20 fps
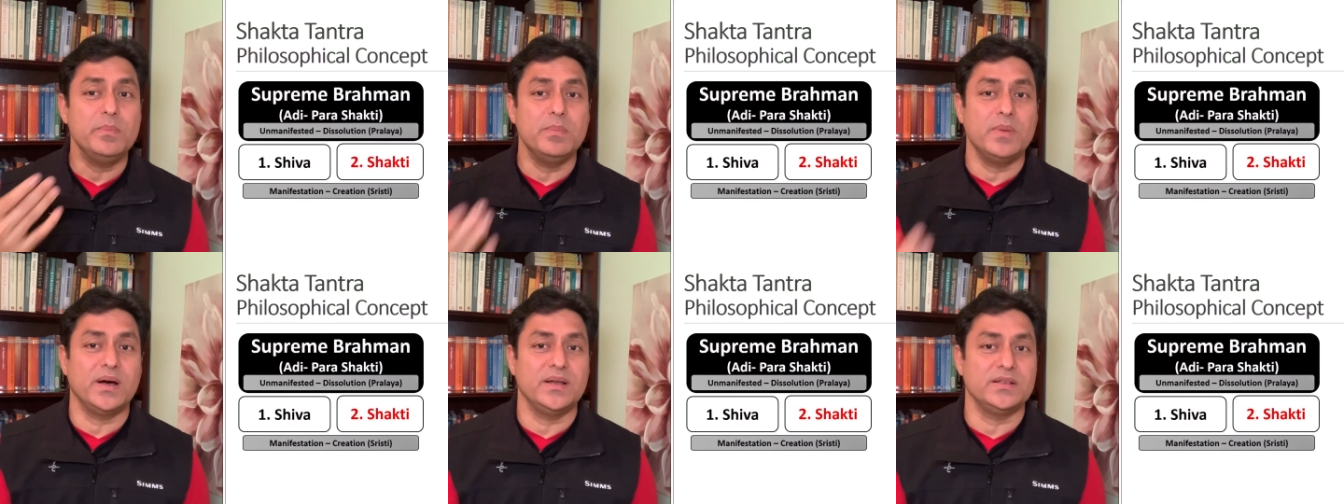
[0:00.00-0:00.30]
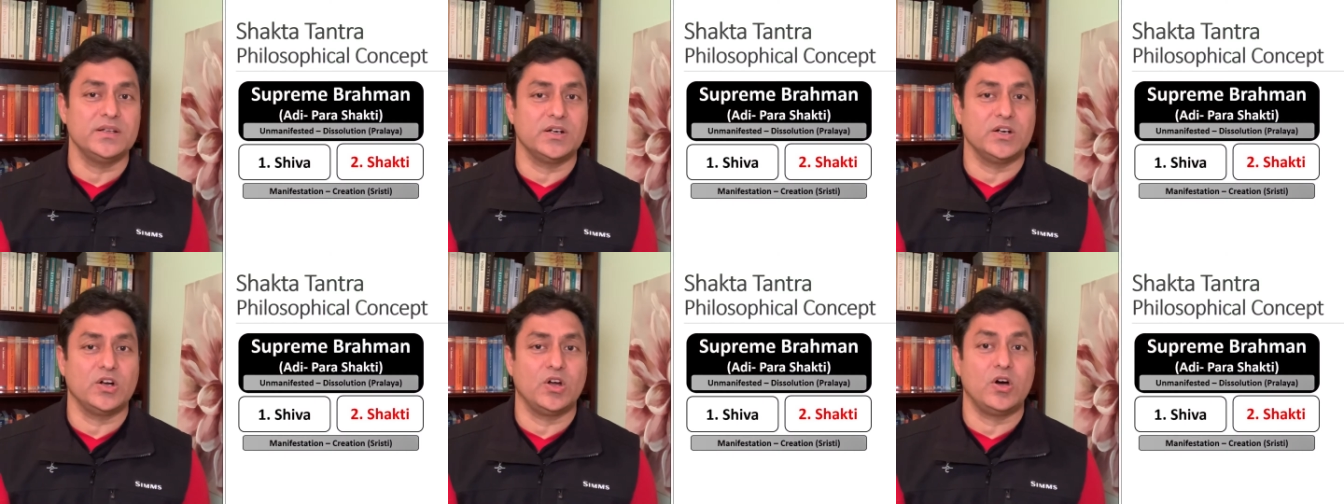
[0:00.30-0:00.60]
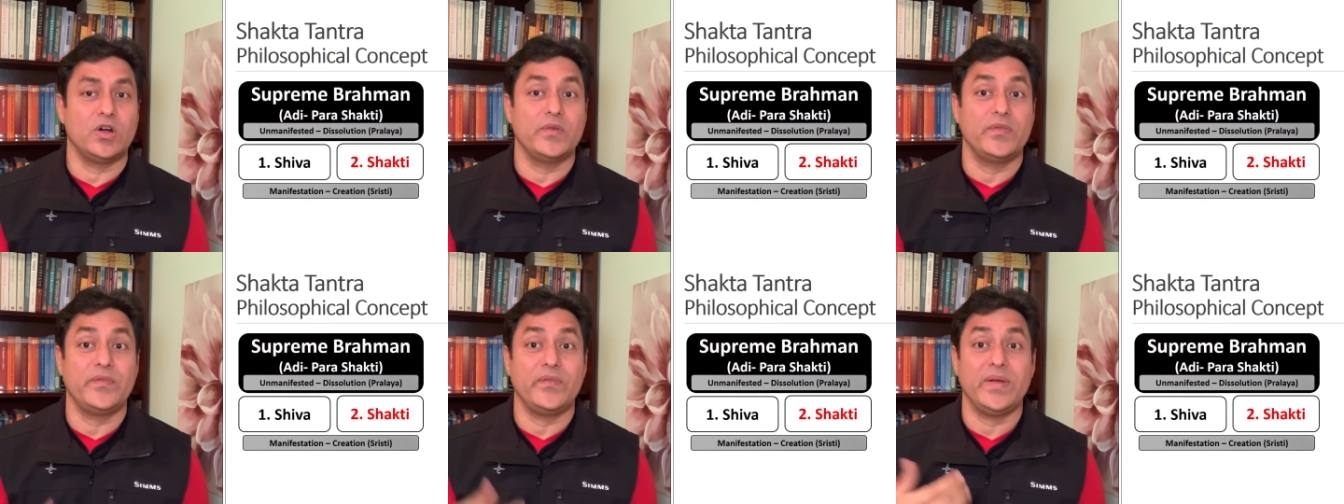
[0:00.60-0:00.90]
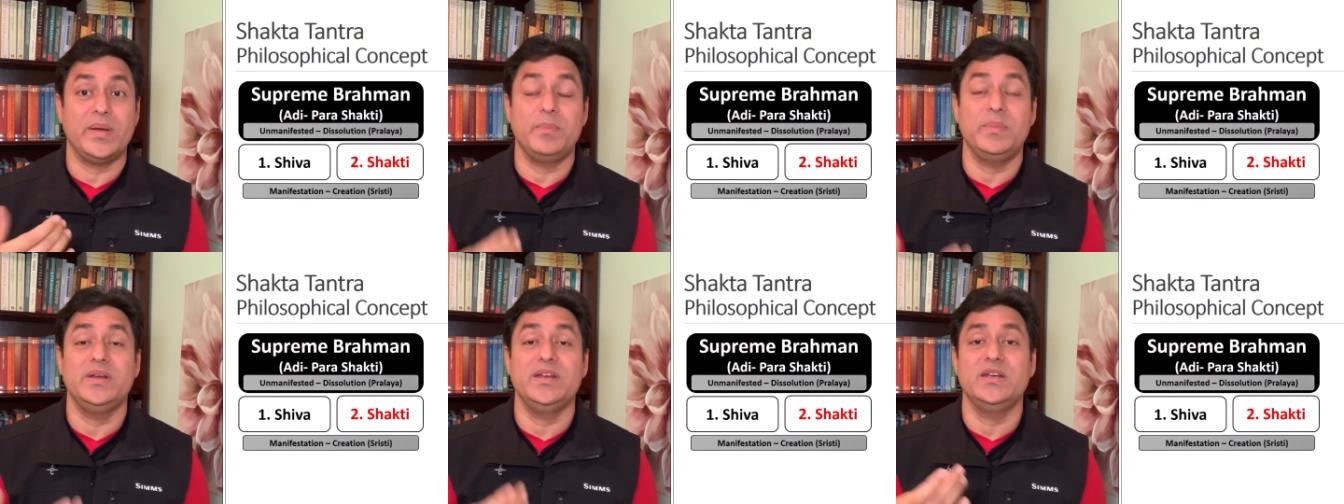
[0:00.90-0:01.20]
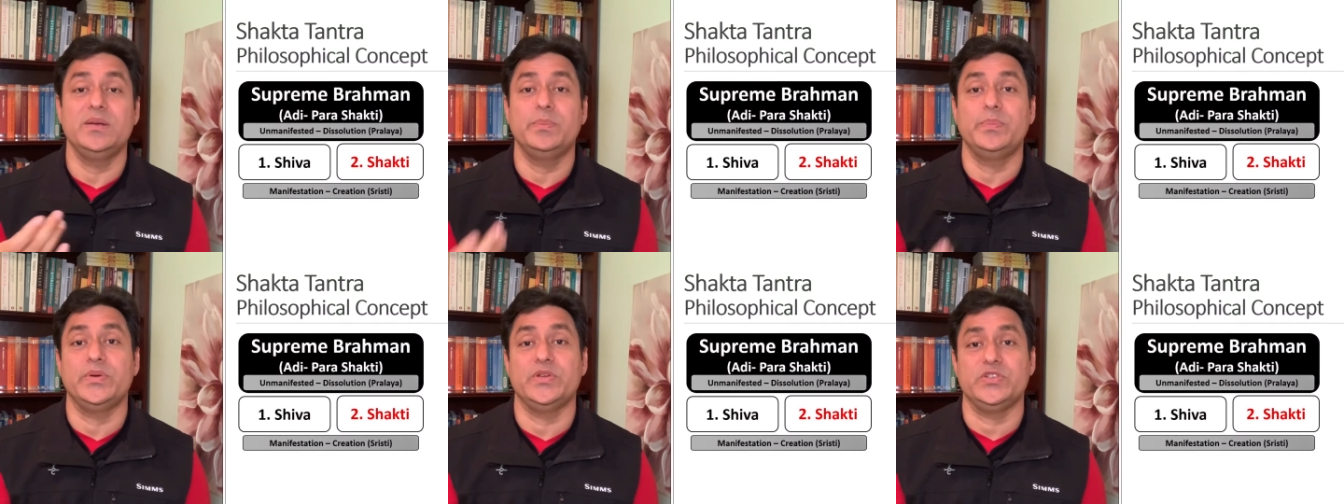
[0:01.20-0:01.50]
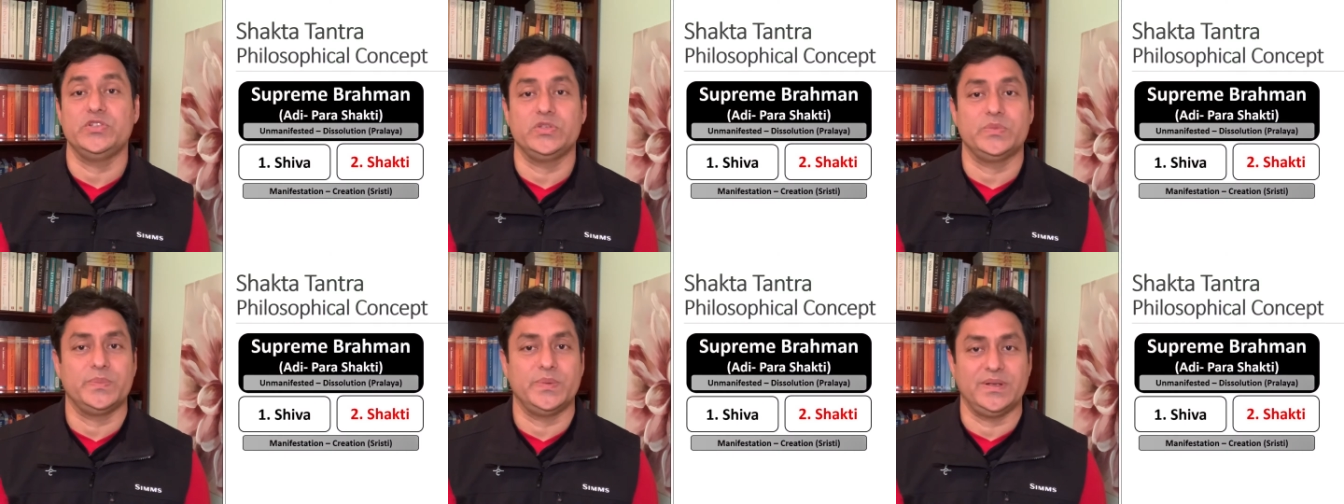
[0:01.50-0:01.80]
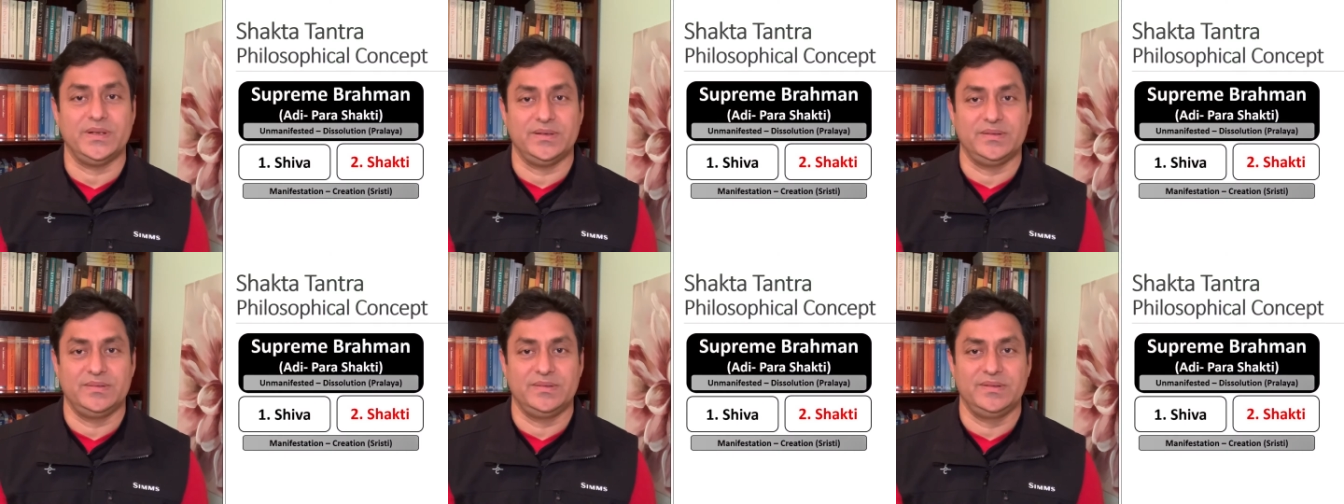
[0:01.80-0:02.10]
mother or feminine
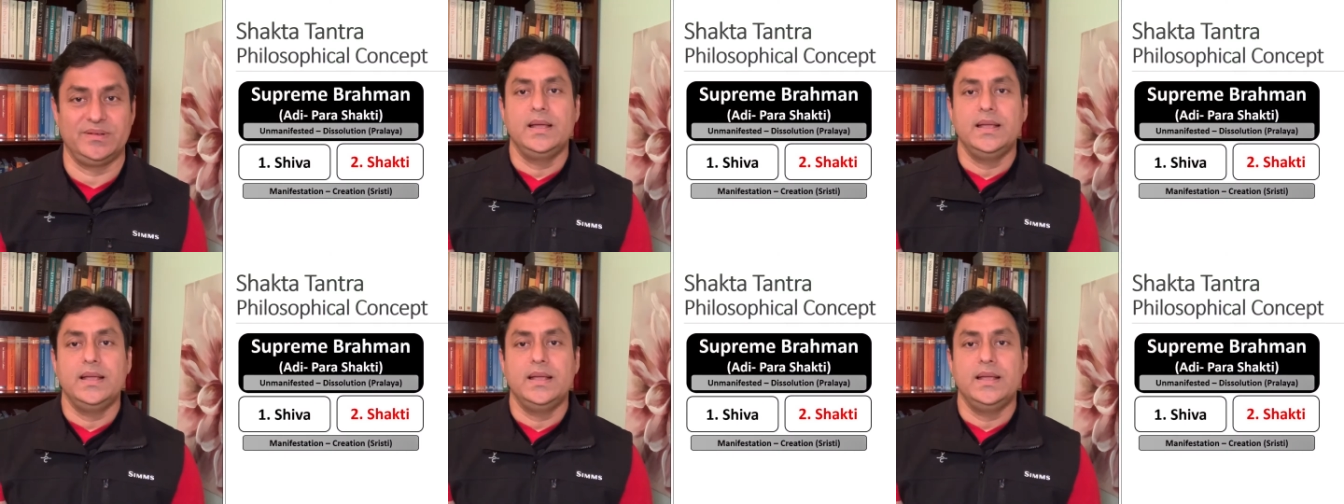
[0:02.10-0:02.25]
principle.